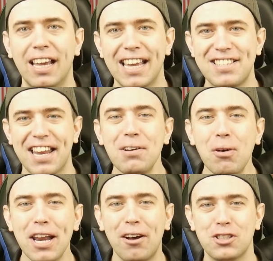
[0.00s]
Is
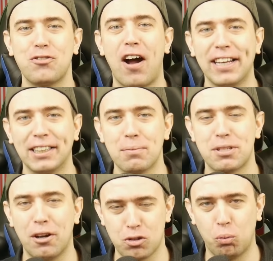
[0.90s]
anyone else finding
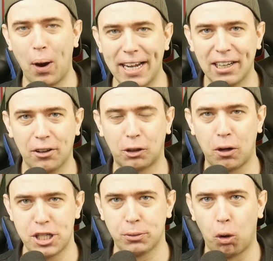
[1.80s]
themselves waiting on the
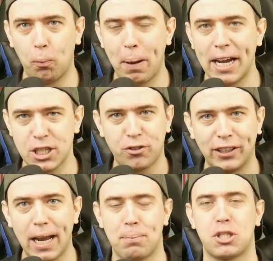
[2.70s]
Crunchyroll page for
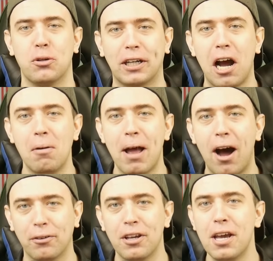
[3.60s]
the episode to come
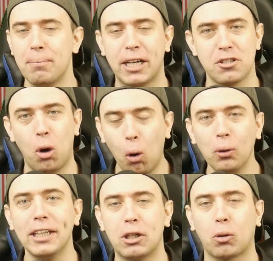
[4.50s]
out? Because
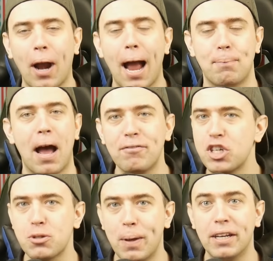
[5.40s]
holy crap, I've
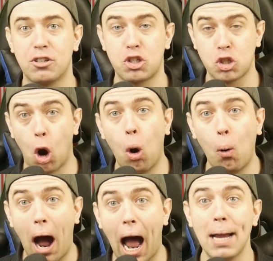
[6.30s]
just been so
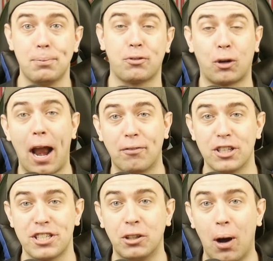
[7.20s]
hyped for every
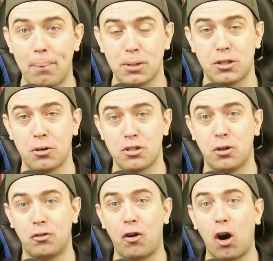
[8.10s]
single episode
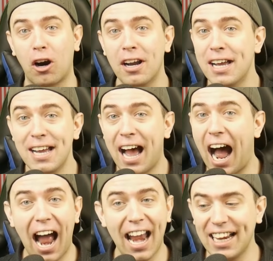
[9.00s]
so far.
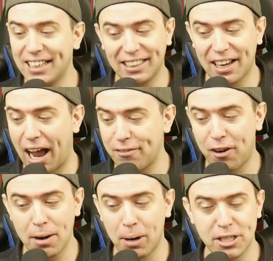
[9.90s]
I
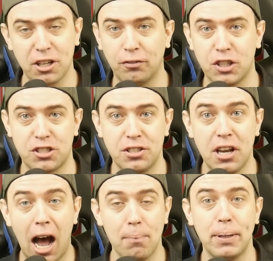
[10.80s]
find myself just
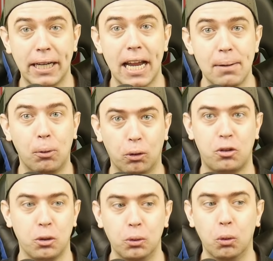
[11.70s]
not being able
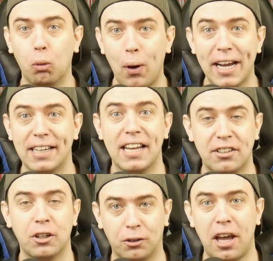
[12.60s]
to wait
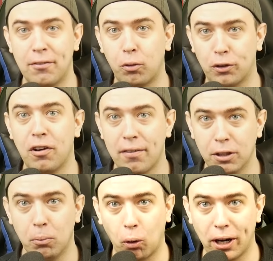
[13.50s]
until 10:45 in the
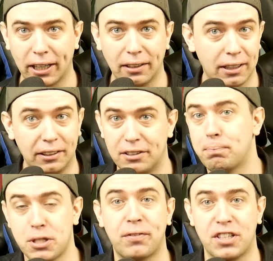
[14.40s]
morning, at least
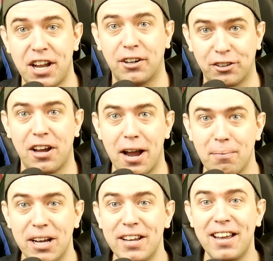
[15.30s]
Pacific Standard Time.
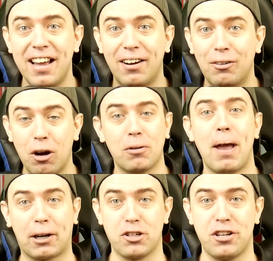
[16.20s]
Welcome
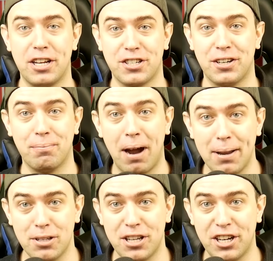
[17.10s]
back, Rich Nation. My name
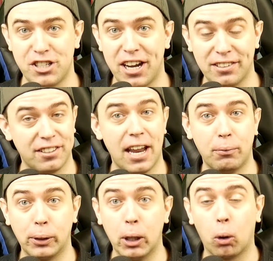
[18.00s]
is AJ, and today
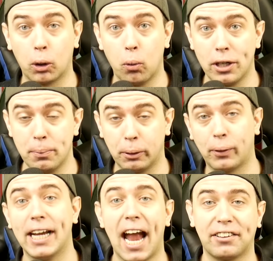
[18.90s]
we are going to be
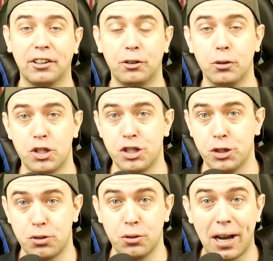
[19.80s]
reacting to
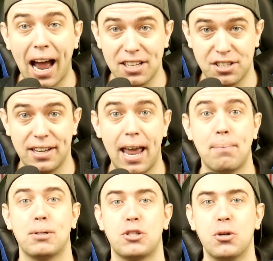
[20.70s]
Jujutsu Kaisen
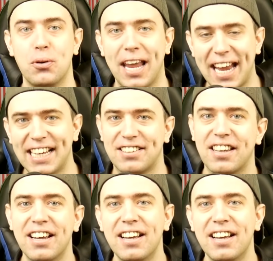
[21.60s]
Episode 8.